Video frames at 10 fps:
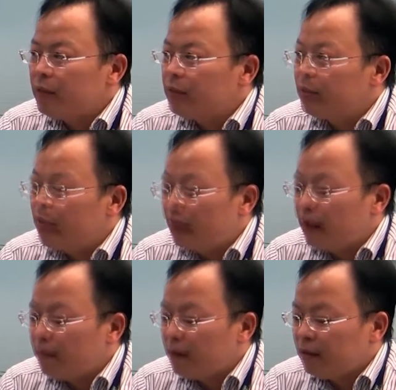is an
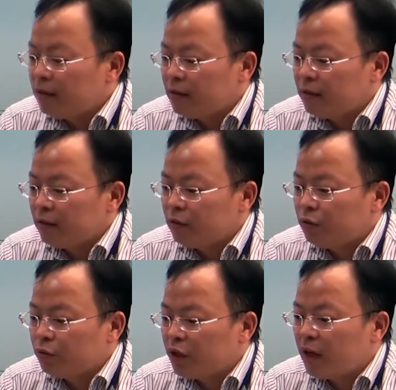element
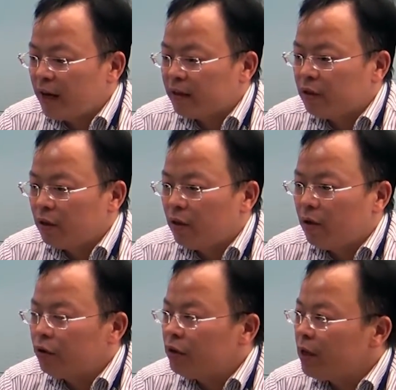to collect
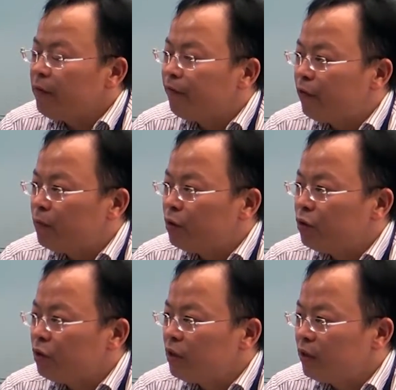all the
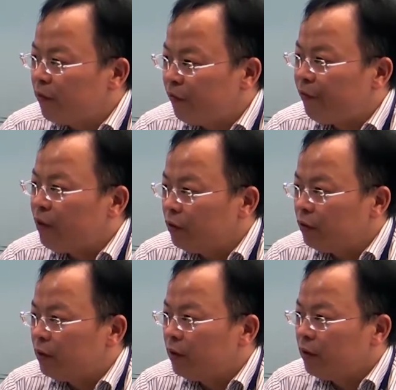information in the field.
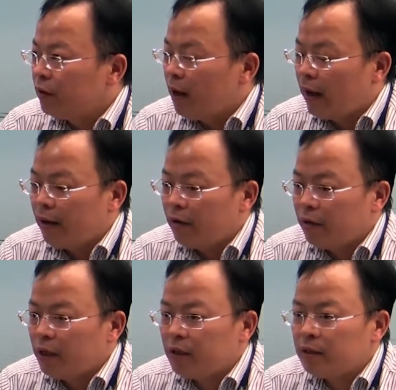I
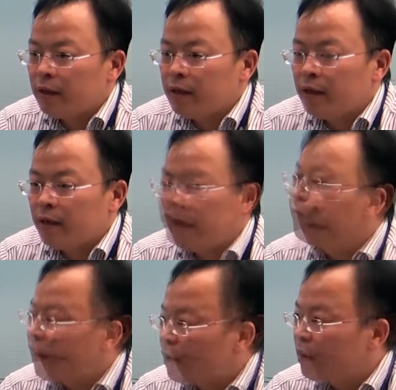already saying
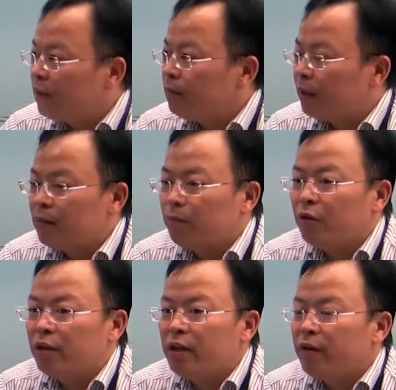environment, but
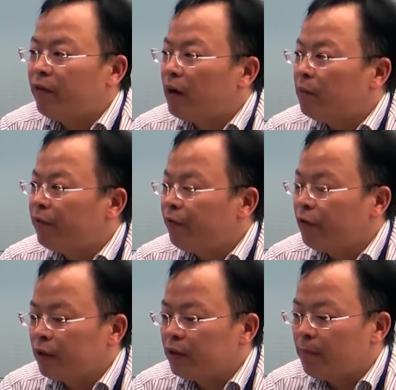more than environment,
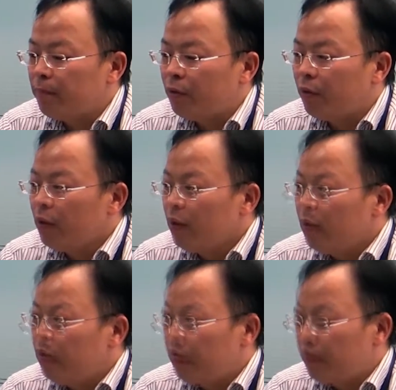for example,
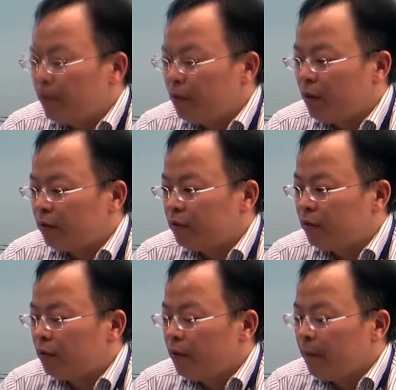people want
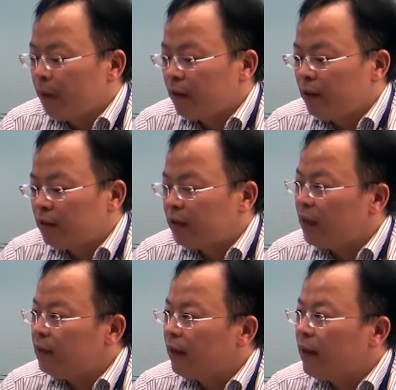to
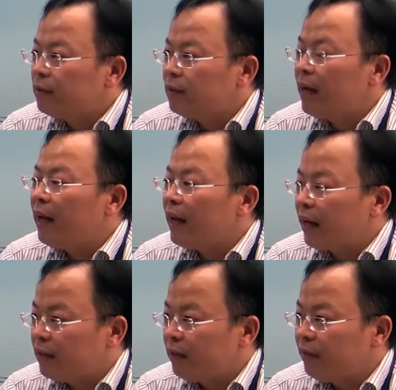understand his daily
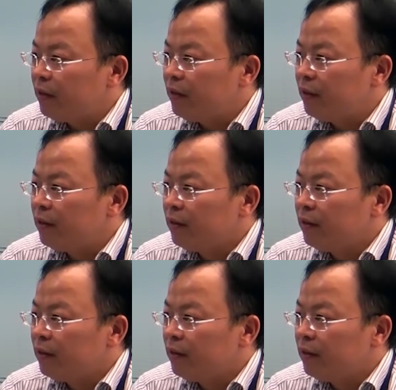activity